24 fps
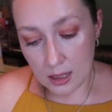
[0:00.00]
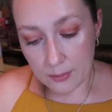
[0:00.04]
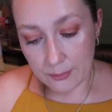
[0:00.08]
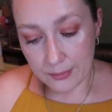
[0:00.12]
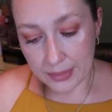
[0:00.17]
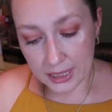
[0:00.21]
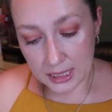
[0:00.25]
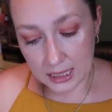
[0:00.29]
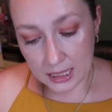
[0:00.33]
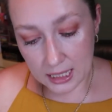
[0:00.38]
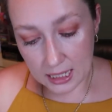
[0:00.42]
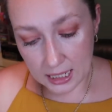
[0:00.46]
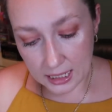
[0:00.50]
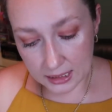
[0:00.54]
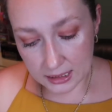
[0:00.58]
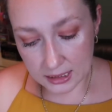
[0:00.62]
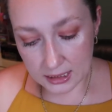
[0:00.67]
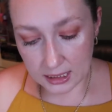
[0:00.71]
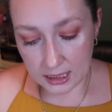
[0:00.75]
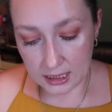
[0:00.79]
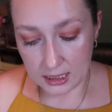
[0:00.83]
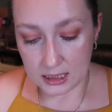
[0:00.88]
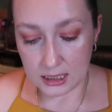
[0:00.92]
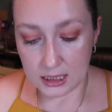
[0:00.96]
But I had to
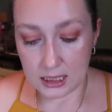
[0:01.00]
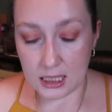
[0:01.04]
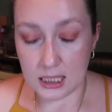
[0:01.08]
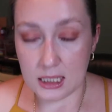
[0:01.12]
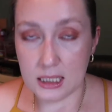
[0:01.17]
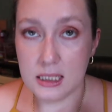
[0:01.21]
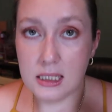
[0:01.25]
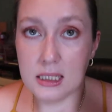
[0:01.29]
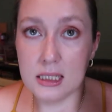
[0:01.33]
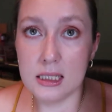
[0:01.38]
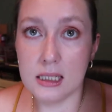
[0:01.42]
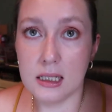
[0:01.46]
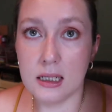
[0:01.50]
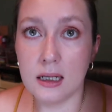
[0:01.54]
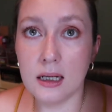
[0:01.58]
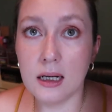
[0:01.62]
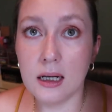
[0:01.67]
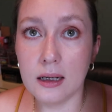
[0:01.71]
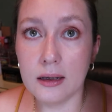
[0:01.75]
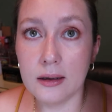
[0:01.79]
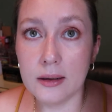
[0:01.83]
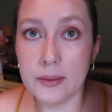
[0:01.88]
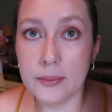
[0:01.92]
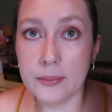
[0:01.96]
get this.
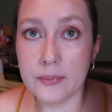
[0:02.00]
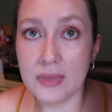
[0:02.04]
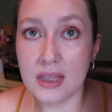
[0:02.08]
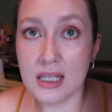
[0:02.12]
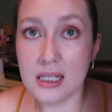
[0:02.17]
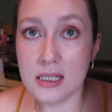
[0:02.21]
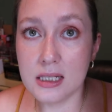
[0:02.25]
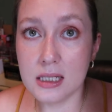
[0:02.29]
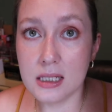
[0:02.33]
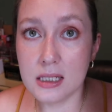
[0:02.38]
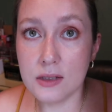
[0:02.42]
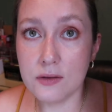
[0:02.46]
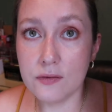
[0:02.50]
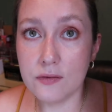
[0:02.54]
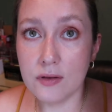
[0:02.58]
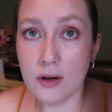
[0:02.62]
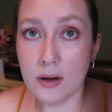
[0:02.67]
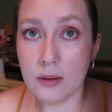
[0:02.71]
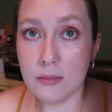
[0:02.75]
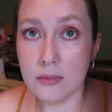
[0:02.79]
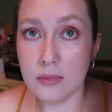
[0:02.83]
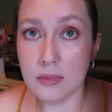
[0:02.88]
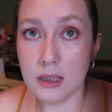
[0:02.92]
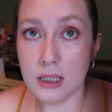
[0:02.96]
Um, this is
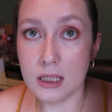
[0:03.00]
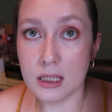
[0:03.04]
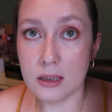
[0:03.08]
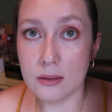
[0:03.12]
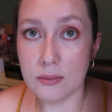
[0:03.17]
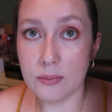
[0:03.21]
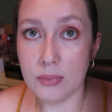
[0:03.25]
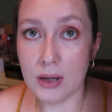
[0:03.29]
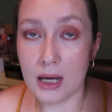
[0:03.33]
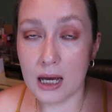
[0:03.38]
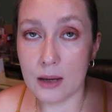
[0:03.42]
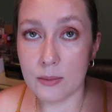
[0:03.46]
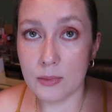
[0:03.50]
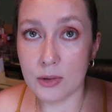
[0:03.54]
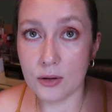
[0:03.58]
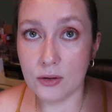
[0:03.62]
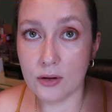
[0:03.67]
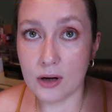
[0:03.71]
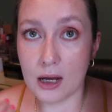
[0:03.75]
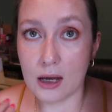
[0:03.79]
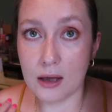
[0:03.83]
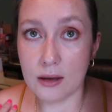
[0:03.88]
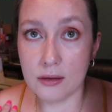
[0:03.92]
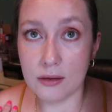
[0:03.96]
from the Pat
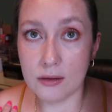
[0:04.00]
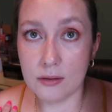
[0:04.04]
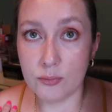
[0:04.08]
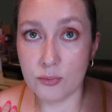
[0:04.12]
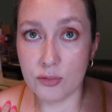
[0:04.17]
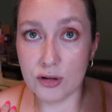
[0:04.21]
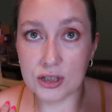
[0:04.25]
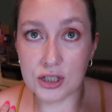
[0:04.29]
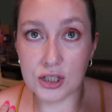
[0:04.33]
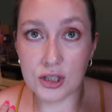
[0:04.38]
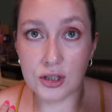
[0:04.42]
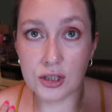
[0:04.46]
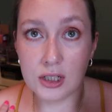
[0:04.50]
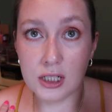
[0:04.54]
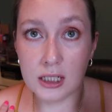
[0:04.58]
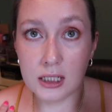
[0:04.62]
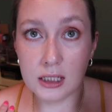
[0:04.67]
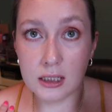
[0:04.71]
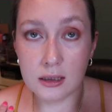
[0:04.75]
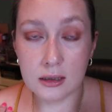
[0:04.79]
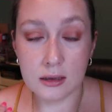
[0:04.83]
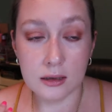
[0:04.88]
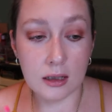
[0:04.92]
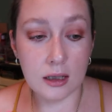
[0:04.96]
McGrath
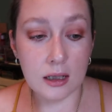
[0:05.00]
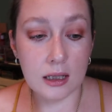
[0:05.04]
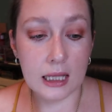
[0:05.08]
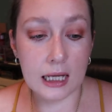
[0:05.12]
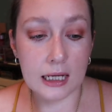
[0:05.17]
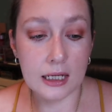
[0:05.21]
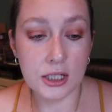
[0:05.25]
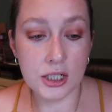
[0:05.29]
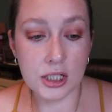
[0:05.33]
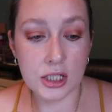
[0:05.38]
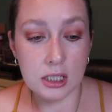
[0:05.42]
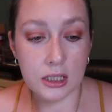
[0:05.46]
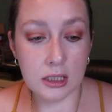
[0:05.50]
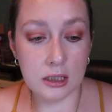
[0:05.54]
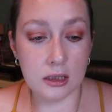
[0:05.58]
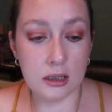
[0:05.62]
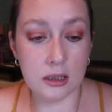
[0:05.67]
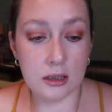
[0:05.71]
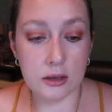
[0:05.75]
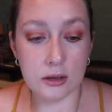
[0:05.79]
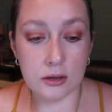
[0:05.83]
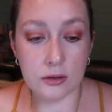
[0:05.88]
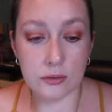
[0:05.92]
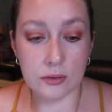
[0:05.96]
Bridgerton collection, the
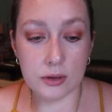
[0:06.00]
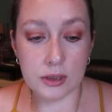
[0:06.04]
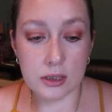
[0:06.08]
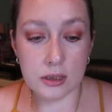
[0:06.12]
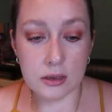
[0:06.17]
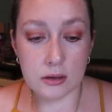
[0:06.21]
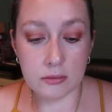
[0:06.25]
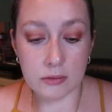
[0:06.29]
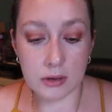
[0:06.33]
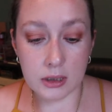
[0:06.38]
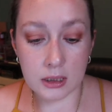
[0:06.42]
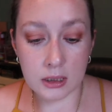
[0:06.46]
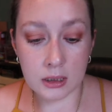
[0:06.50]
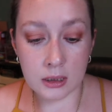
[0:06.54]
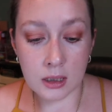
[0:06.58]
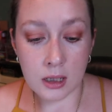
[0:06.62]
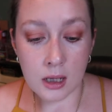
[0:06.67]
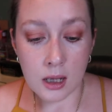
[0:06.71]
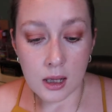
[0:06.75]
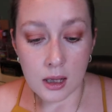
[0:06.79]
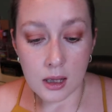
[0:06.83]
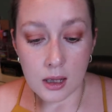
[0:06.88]
newest one.